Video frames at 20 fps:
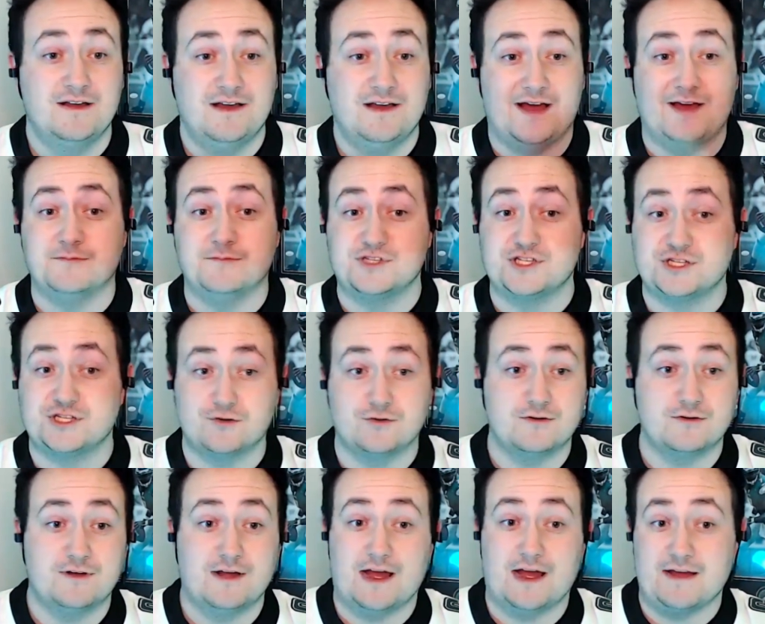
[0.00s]
I'm
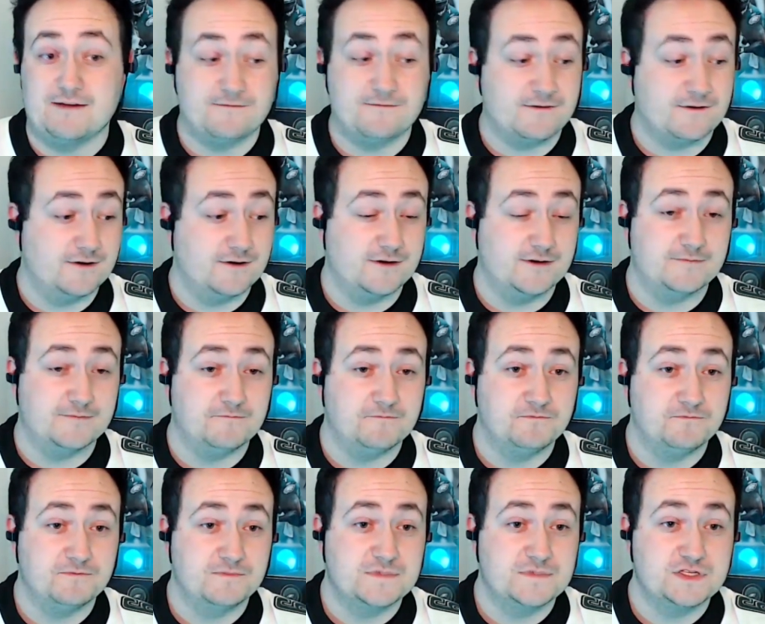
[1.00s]
sure I've heard
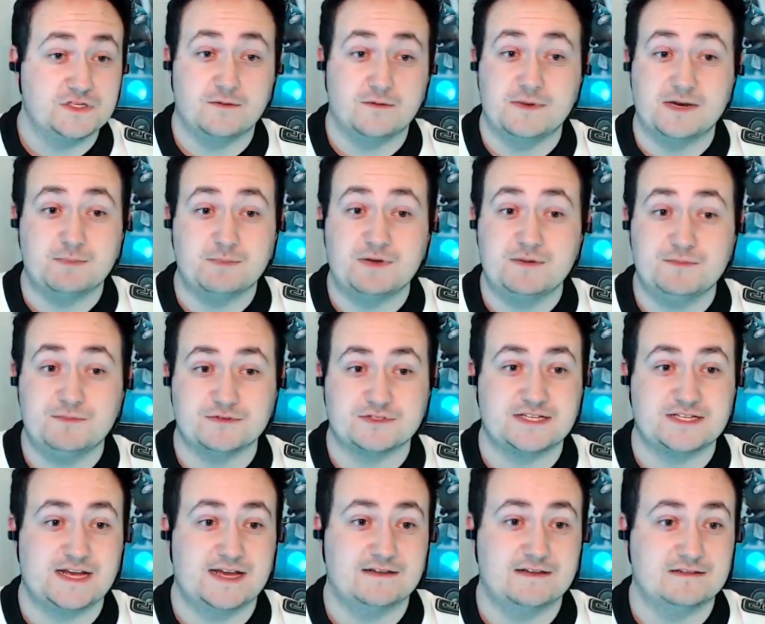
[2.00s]
so many people
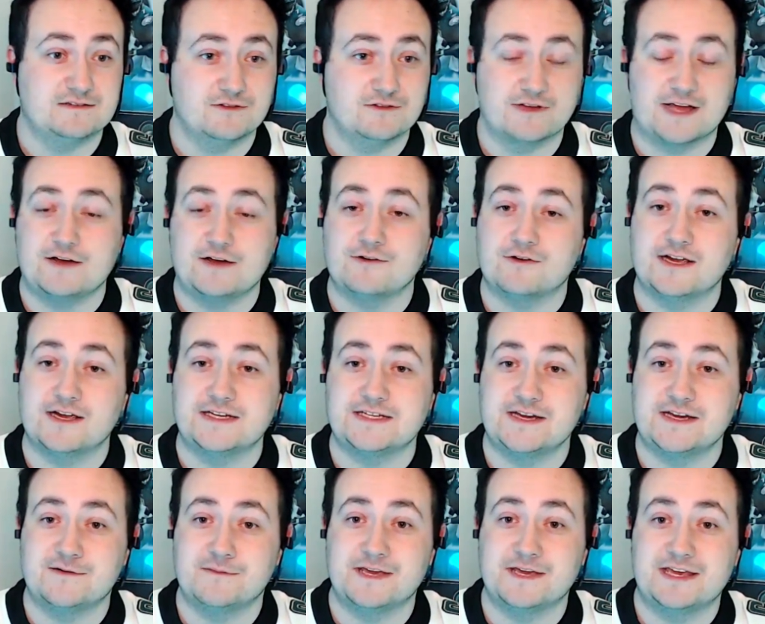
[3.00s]
say, "Look how great
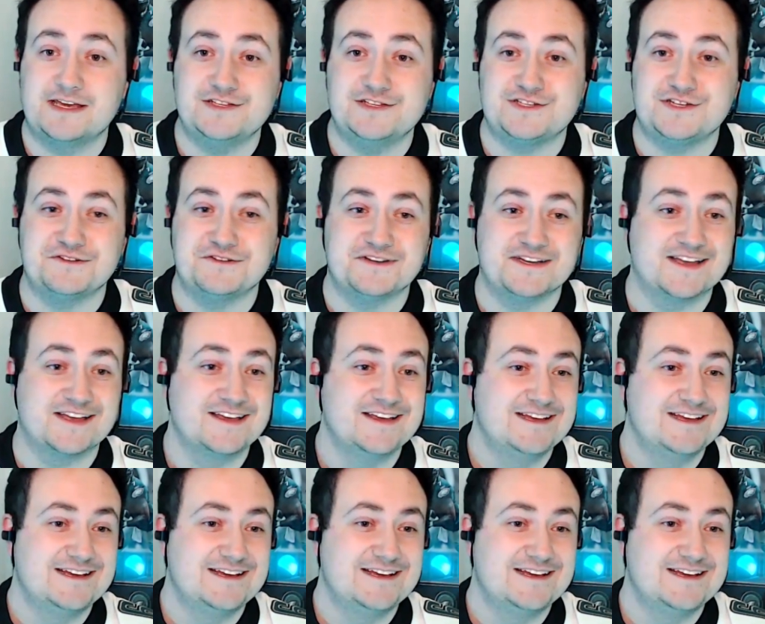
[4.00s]
Tanner McKee's doing."